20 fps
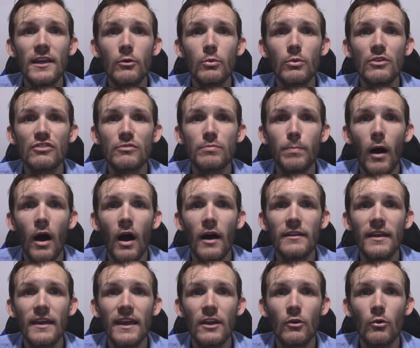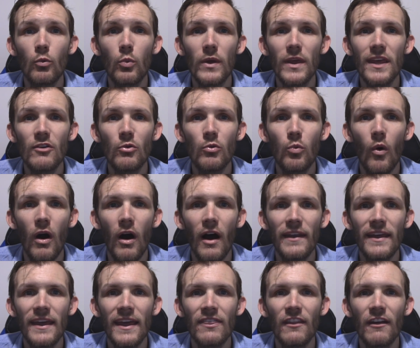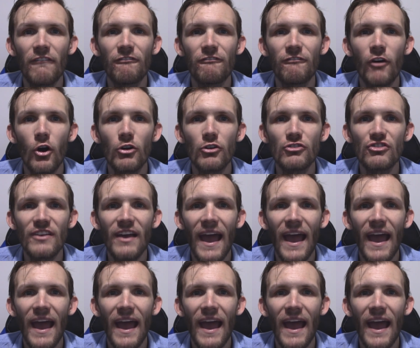respond in week 1 in the first